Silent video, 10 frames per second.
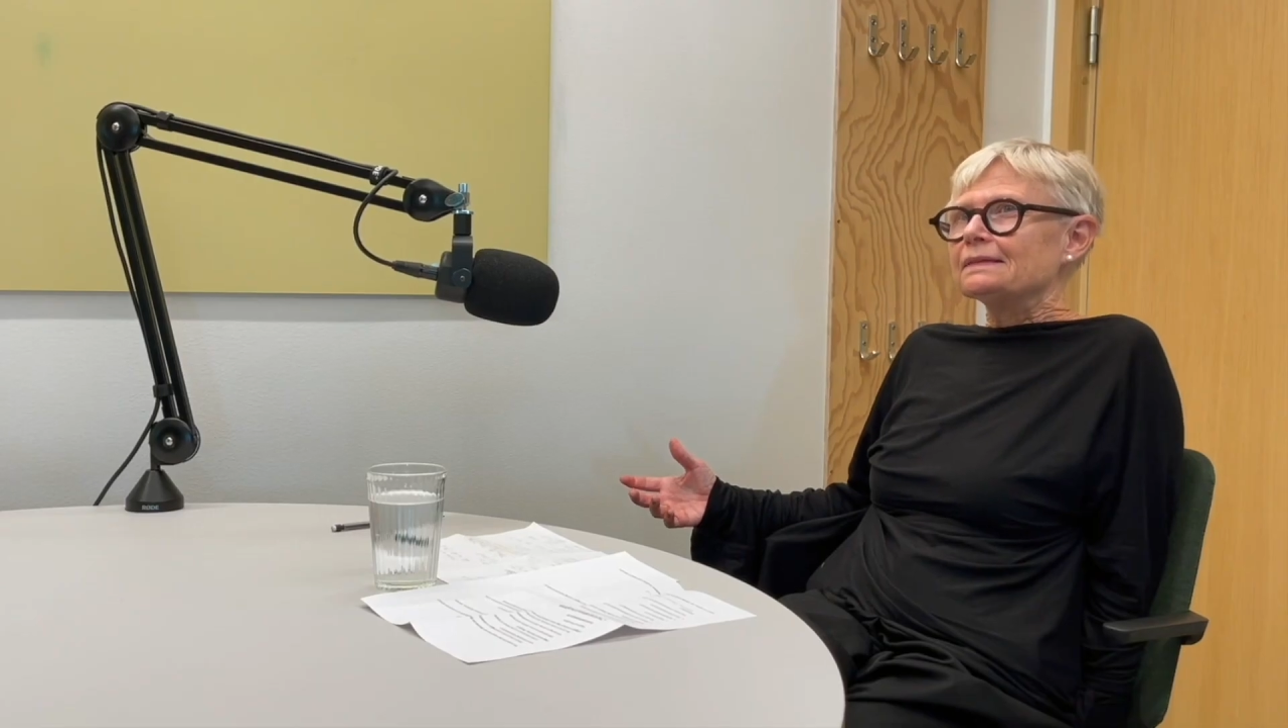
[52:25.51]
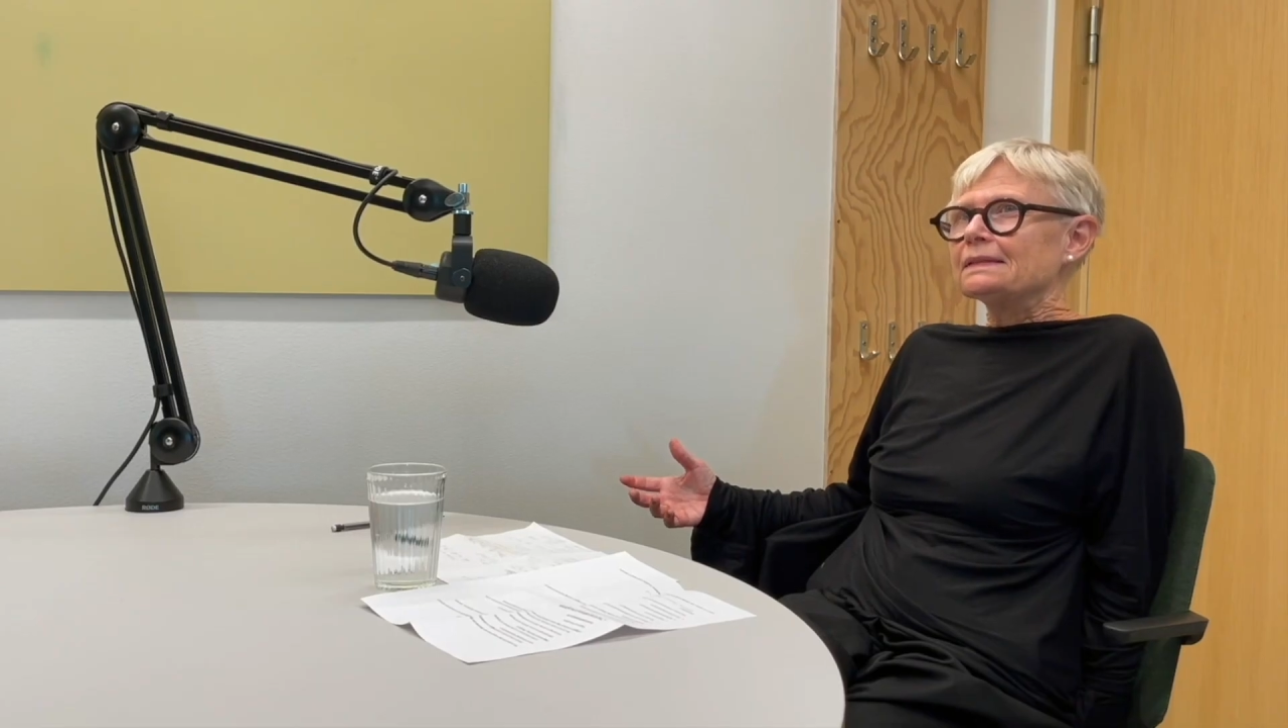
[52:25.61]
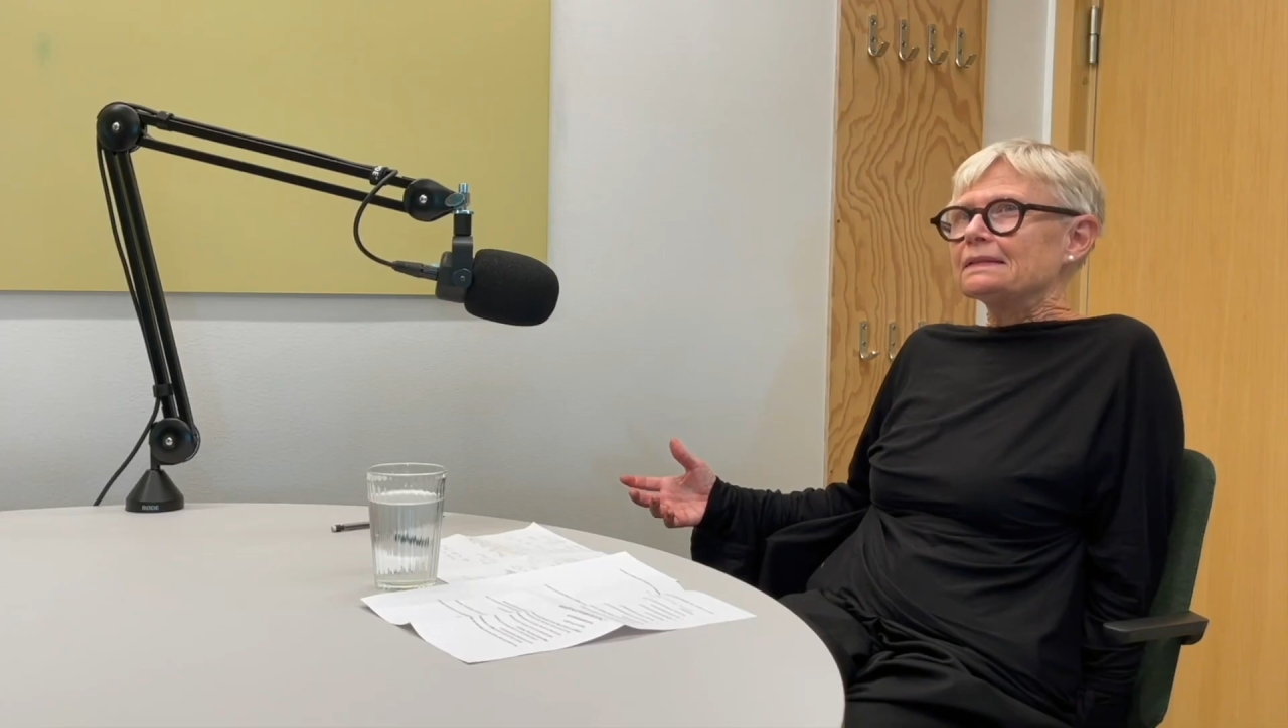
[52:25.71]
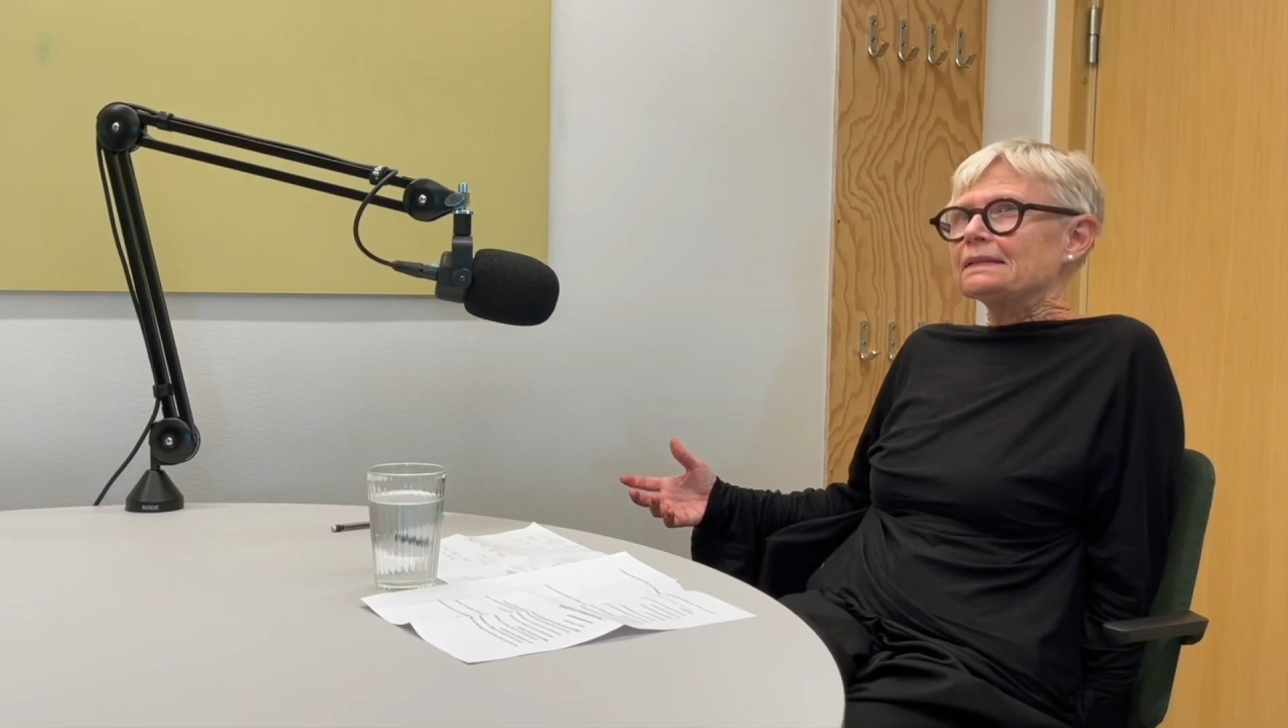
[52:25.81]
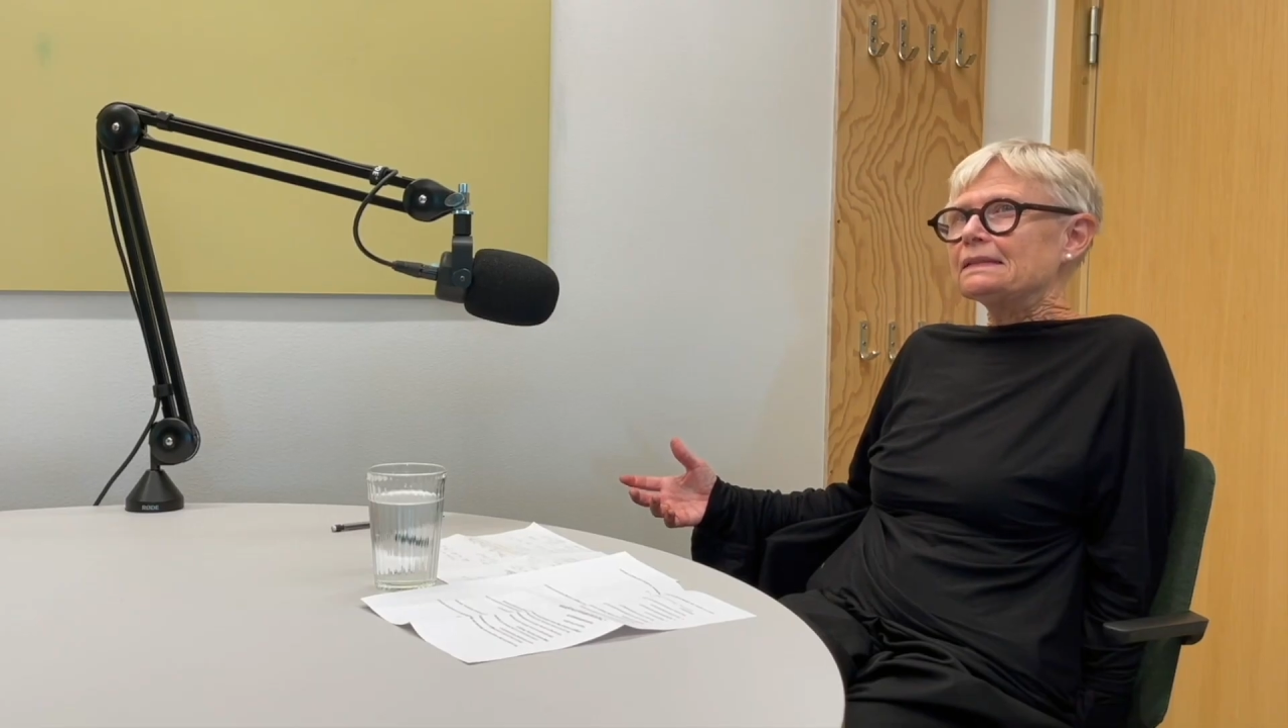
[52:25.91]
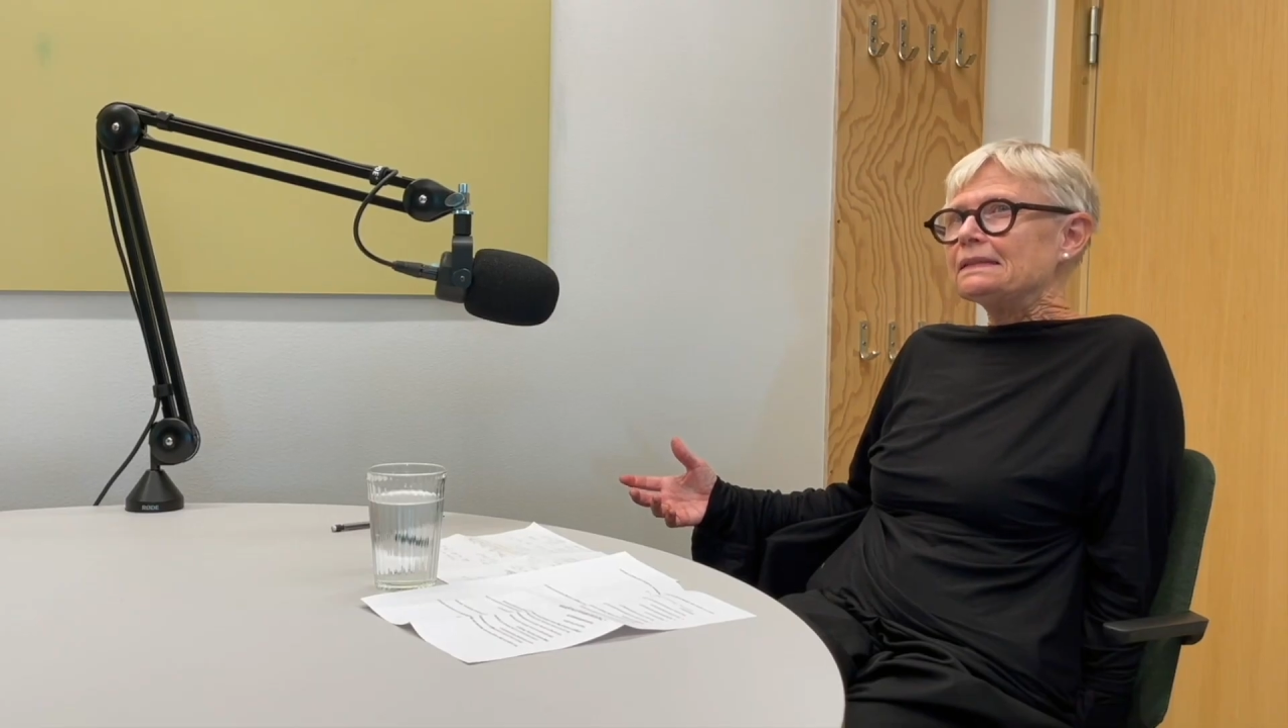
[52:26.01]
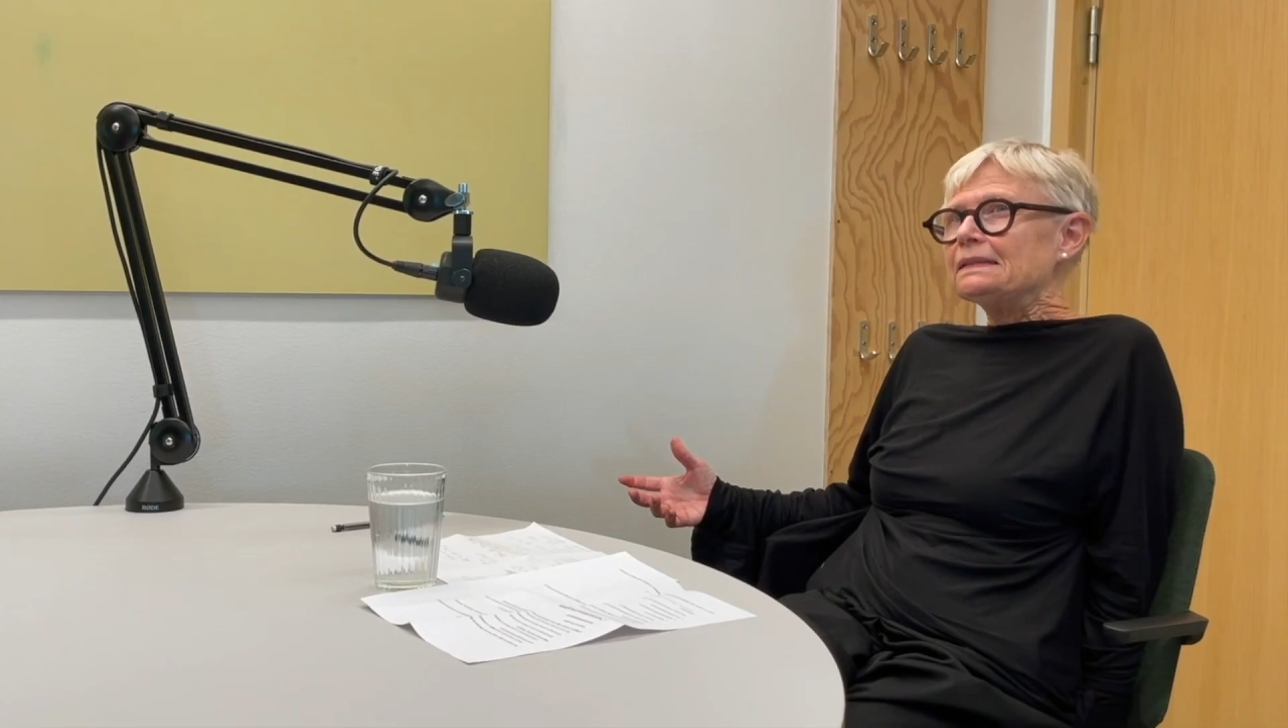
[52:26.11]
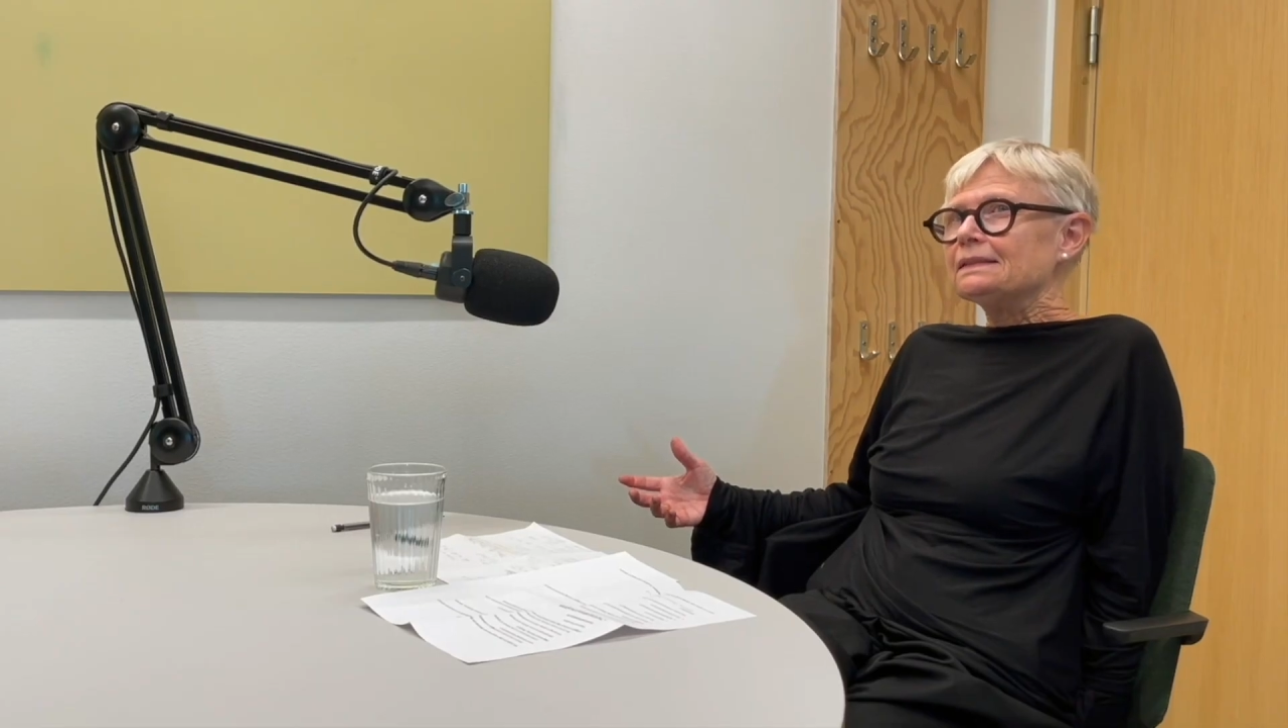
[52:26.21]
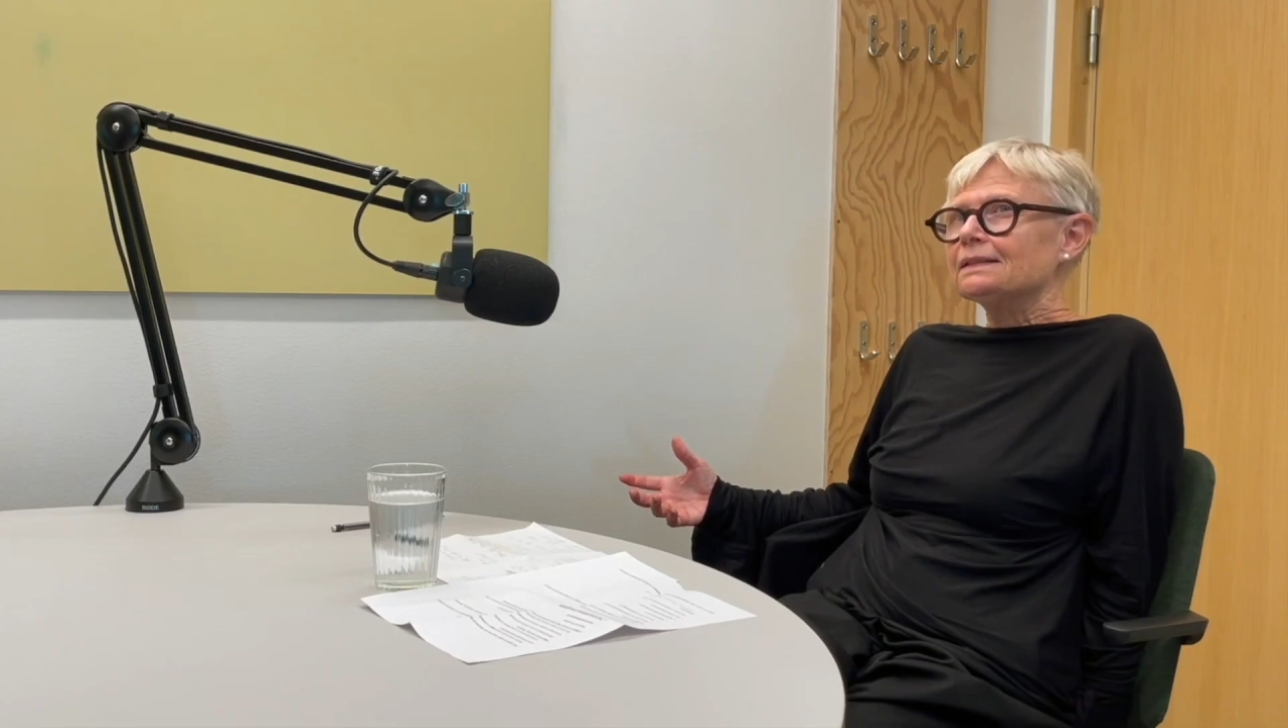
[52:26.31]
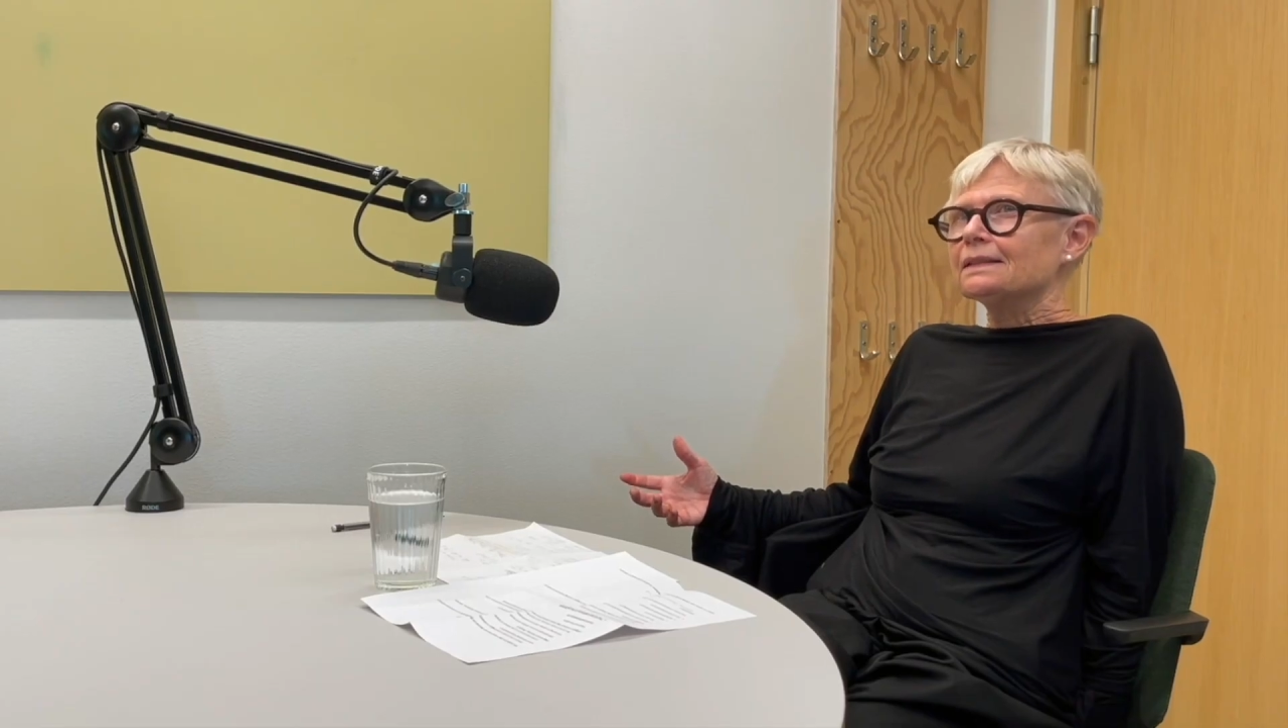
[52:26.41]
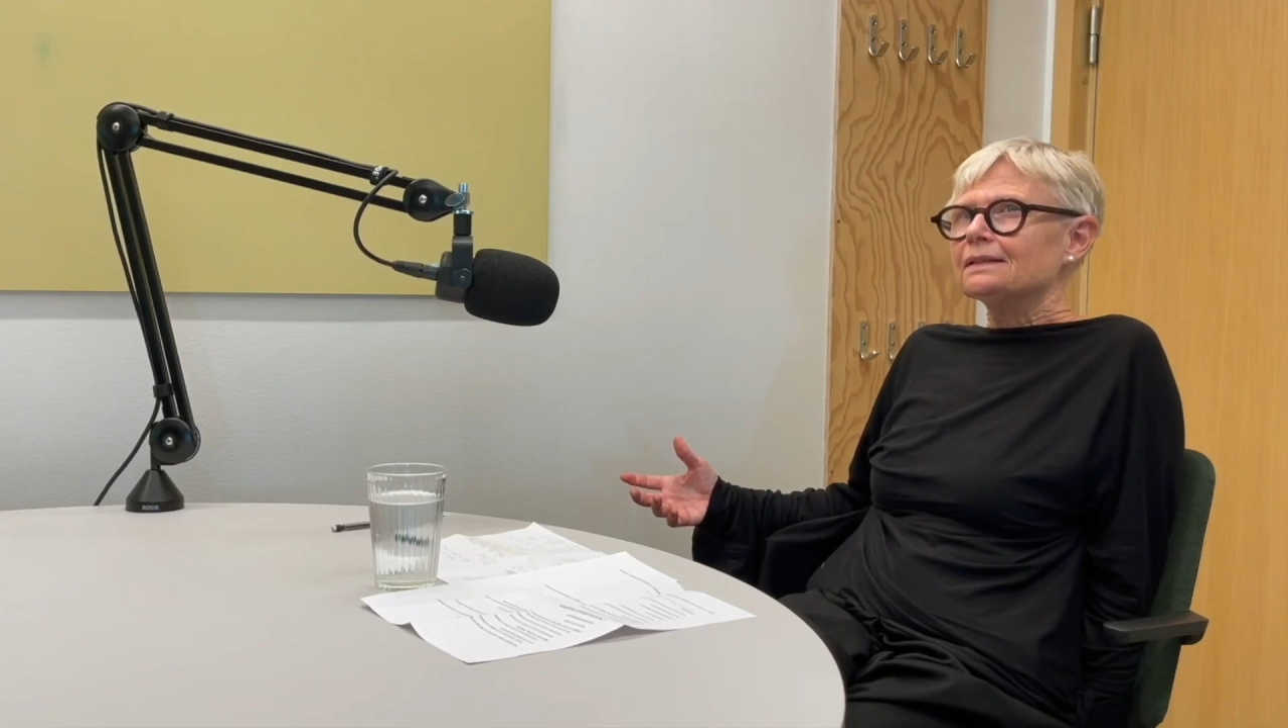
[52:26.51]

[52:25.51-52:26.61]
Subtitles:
seeing